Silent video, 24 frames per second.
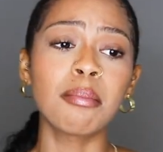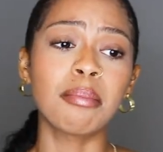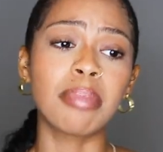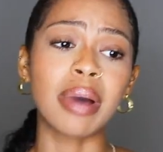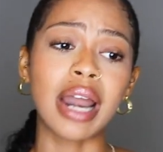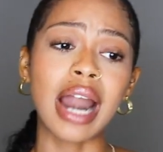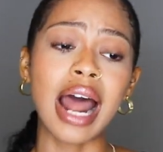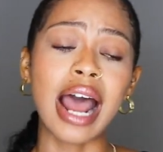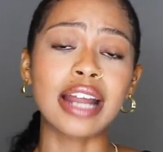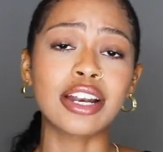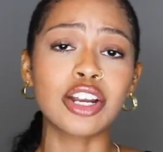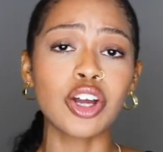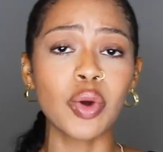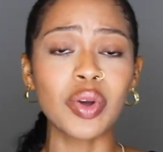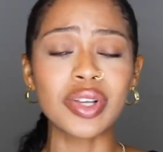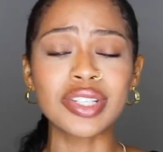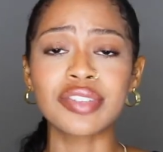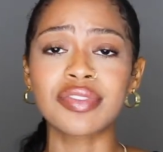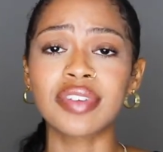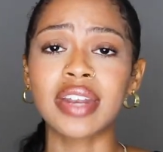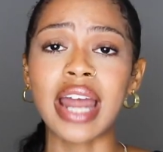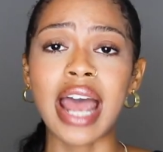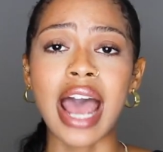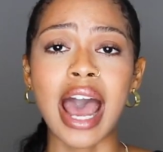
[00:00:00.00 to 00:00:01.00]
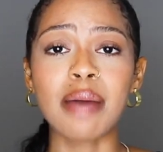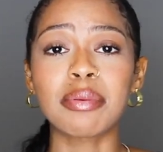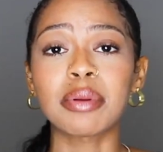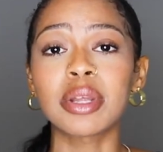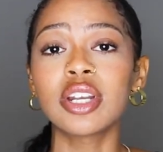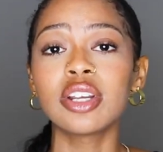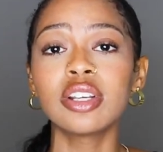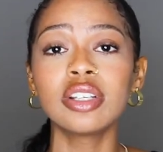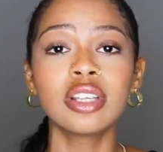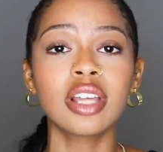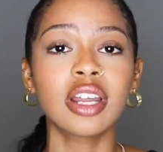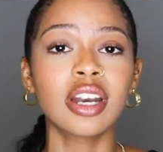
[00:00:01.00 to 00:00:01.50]
but I know it's gonna
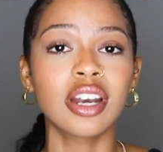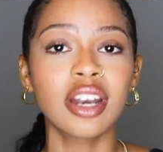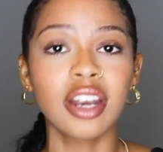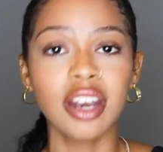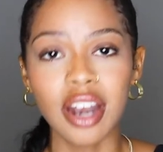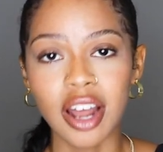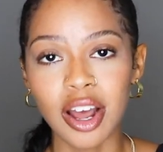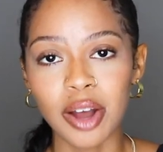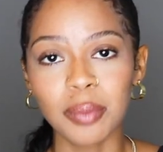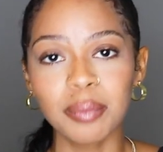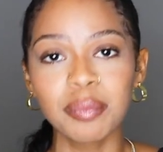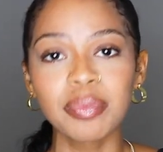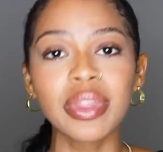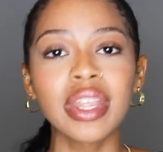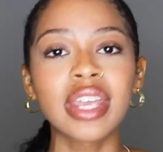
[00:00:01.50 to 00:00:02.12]
happen. No, no, no, no.